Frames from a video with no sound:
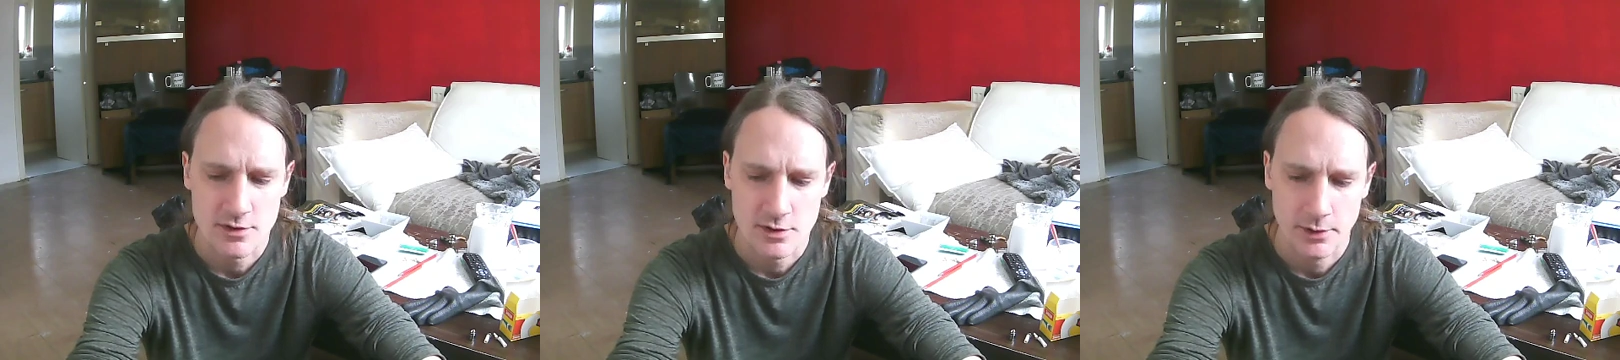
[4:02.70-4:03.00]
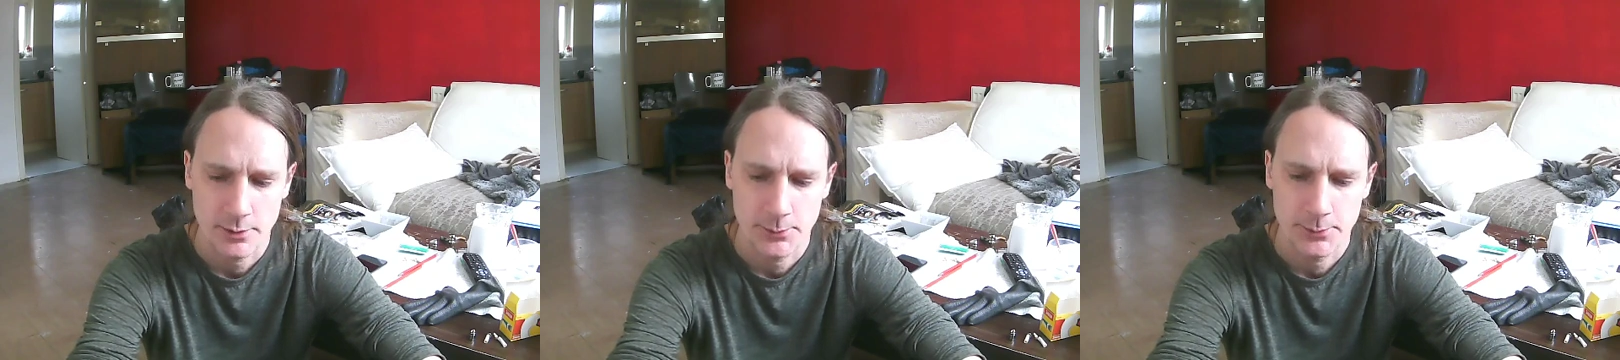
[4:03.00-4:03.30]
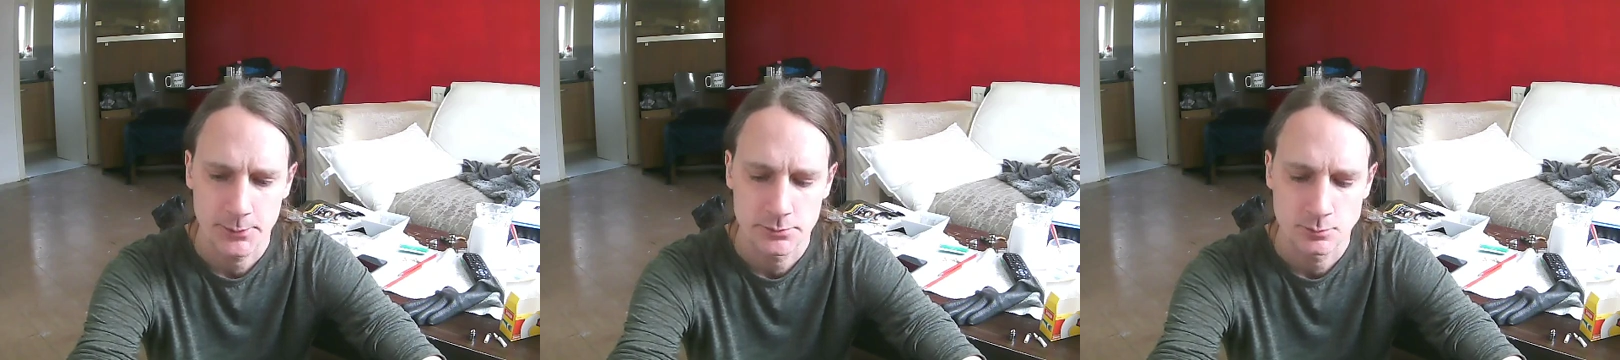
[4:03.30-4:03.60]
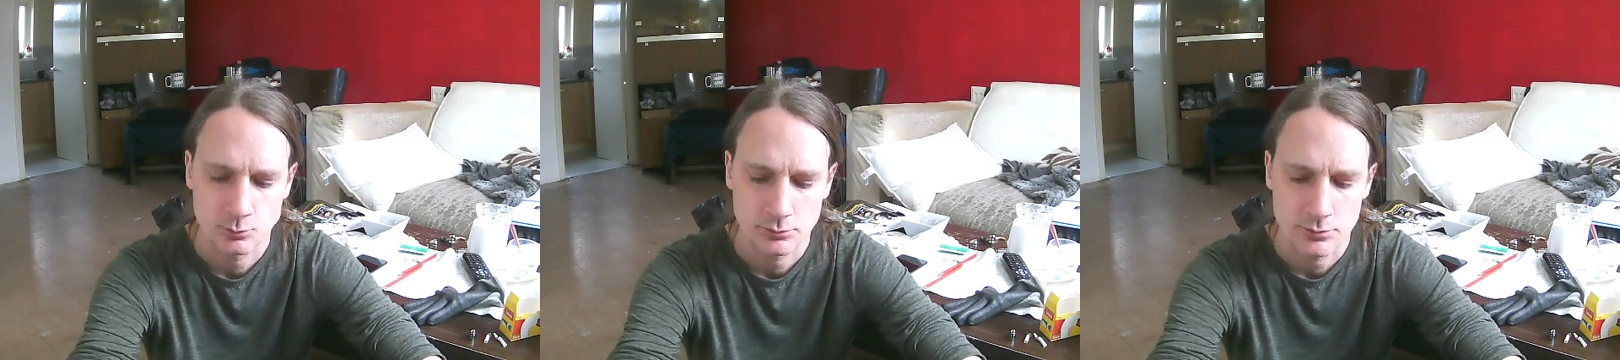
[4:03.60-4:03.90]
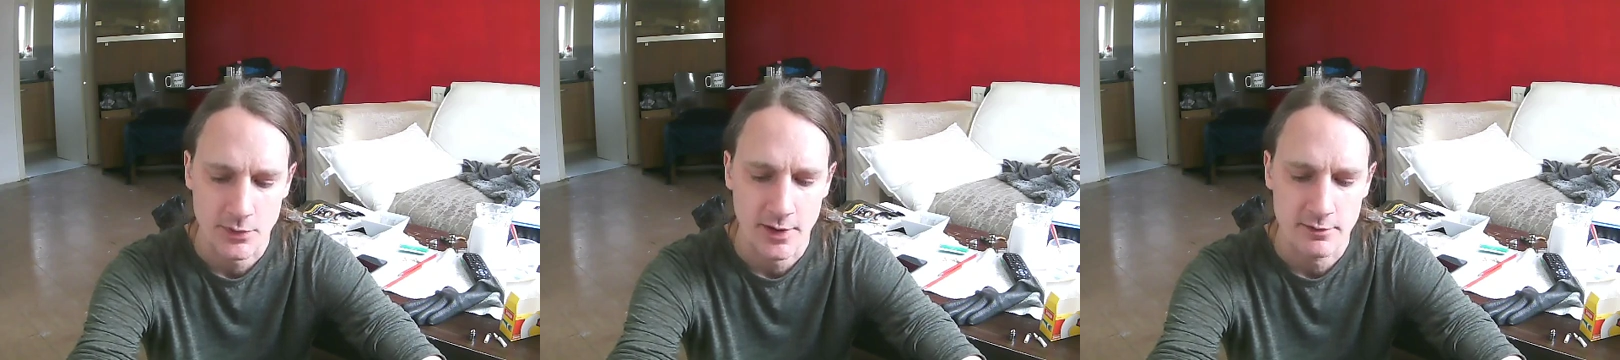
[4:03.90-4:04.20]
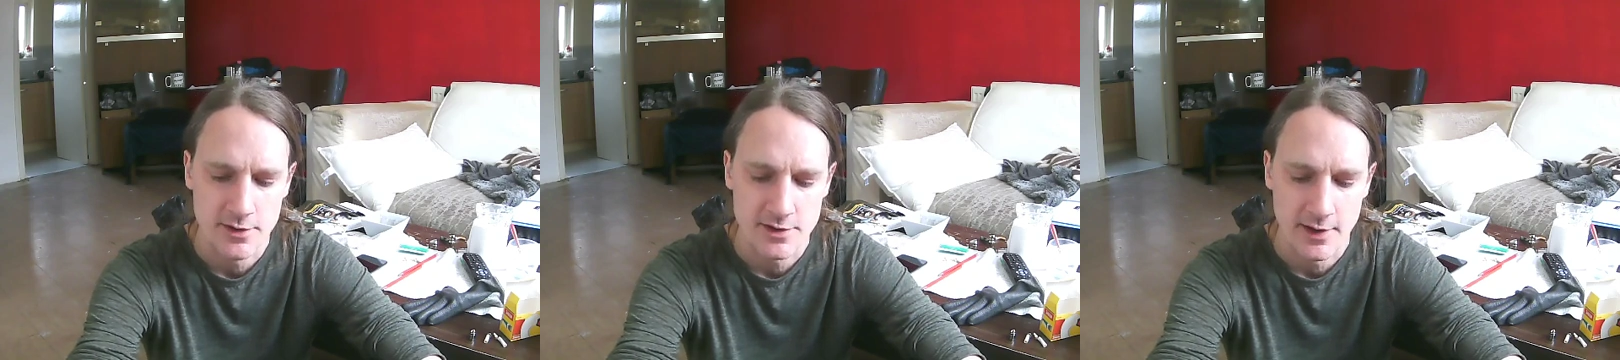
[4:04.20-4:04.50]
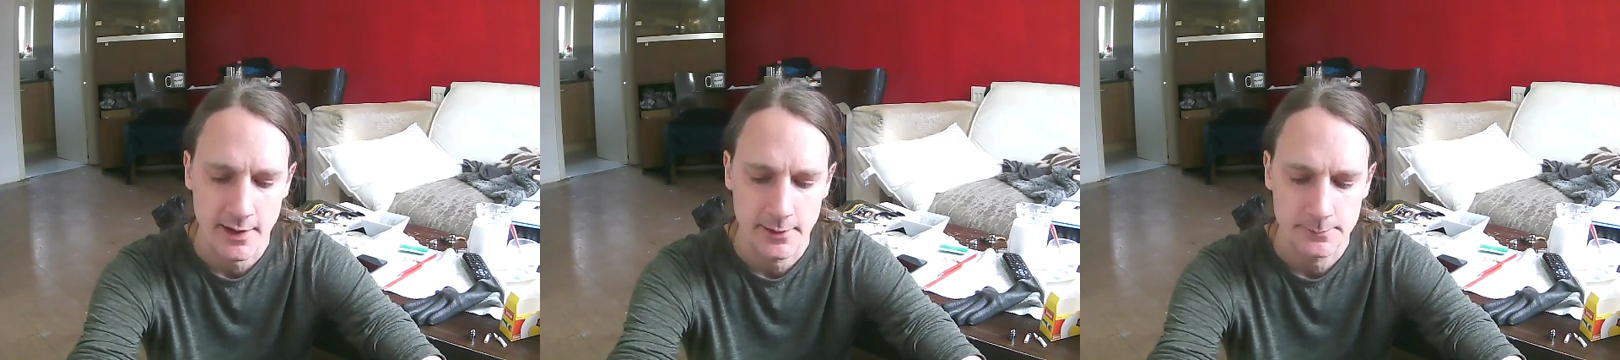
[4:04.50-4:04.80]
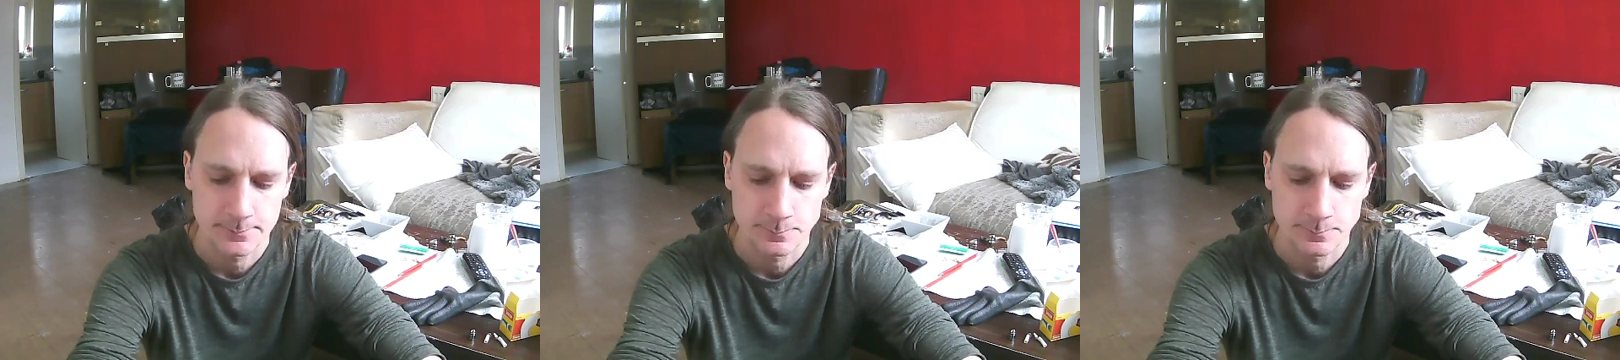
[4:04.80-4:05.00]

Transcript: so, there is that.